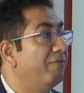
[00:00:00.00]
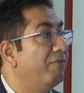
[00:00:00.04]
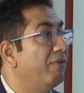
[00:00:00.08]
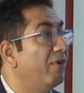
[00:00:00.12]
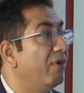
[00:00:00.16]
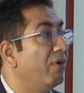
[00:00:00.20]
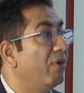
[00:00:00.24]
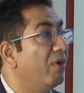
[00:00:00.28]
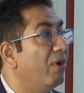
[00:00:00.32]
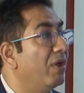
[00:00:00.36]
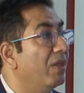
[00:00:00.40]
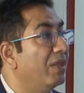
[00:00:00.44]

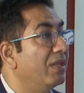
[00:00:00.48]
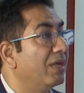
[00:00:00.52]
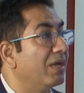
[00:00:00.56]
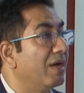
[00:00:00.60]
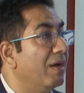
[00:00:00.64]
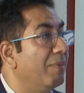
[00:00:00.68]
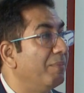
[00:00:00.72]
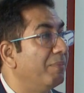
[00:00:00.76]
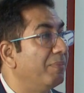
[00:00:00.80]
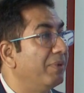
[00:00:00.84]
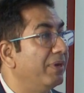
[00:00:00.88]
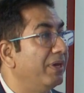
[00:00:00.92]
for all the
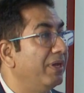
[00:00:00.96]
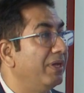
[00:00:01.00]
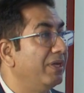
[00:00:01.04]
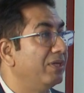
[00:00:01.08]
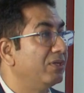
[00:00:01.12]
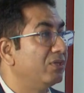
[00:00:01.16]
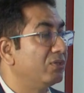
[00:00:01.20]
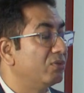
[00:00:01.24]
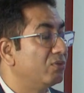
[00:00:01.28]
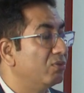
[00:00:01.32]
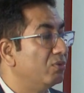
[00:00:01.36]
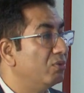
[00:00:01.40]

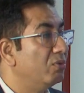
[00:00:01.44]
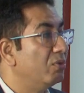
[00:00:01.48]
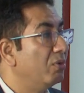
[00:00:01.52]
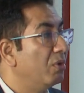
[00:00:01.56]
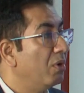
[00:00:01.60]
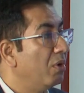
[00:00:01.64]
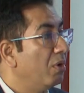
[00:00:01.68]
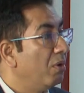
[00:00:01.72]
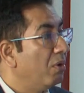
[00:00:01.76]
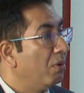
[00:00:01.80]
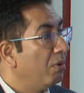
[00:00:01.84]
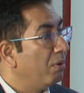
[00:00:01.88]
companies to
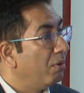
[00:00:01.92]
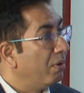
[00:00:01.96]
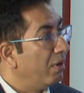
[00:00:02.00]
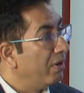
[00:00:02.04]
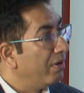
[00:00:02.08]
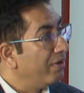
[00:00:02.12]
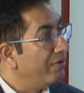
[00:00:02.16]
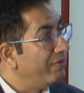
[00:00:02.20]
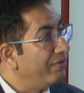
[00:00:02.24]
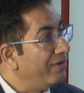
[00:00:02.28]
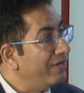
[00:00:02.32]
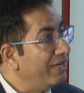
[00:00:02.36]

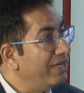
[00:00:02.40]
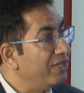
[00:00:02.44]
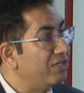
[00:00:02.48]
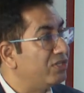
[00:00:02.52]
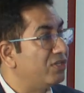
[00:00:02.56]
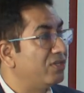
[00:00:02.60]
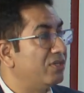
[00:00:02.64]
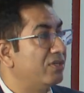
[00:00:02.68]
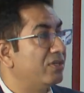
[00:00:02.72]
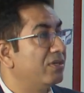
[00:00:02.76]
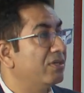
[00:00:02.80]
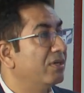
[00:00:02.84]

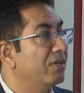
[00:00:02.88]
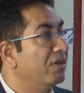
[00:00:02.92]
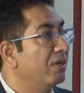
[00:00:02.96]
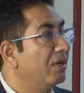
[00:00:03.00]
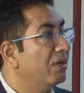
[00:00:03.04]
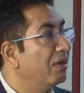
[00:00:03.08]
reach